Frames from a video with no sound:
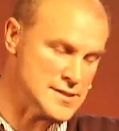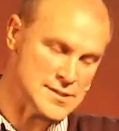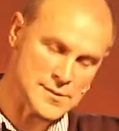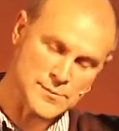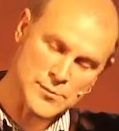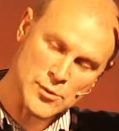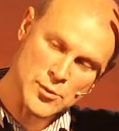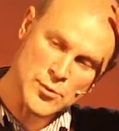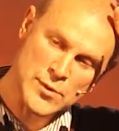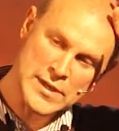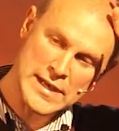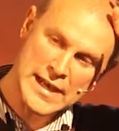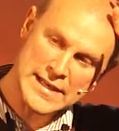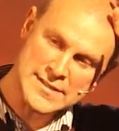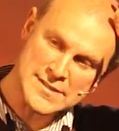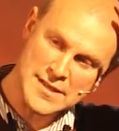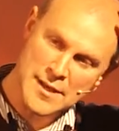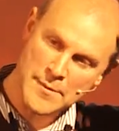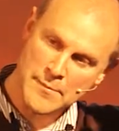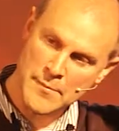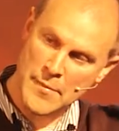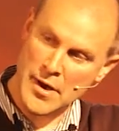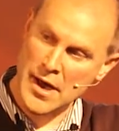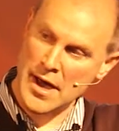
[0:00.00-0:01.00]
the more we let our
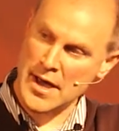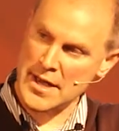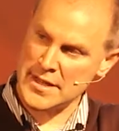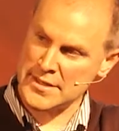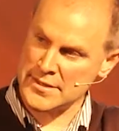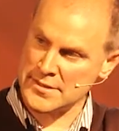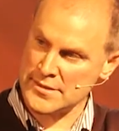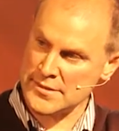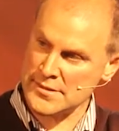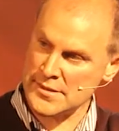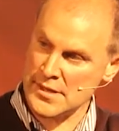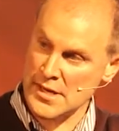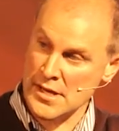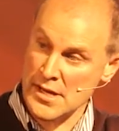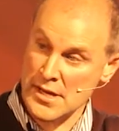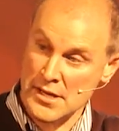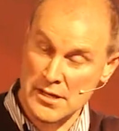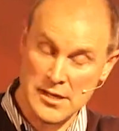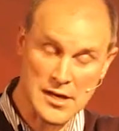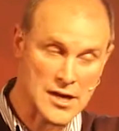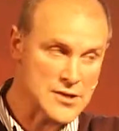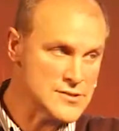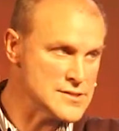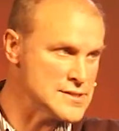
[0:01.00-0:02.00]
minds
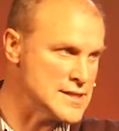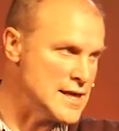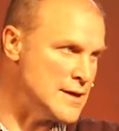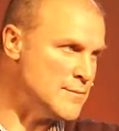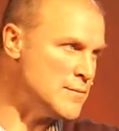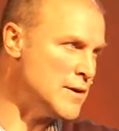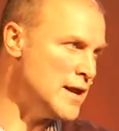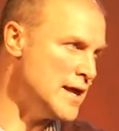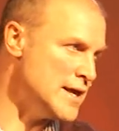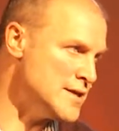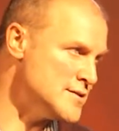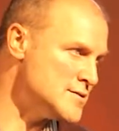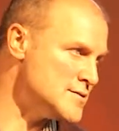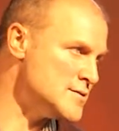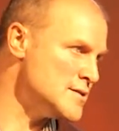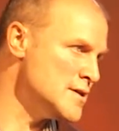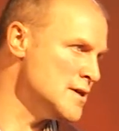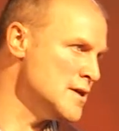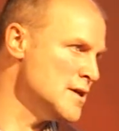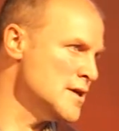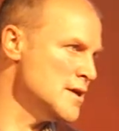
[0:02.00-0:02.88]
go to that place,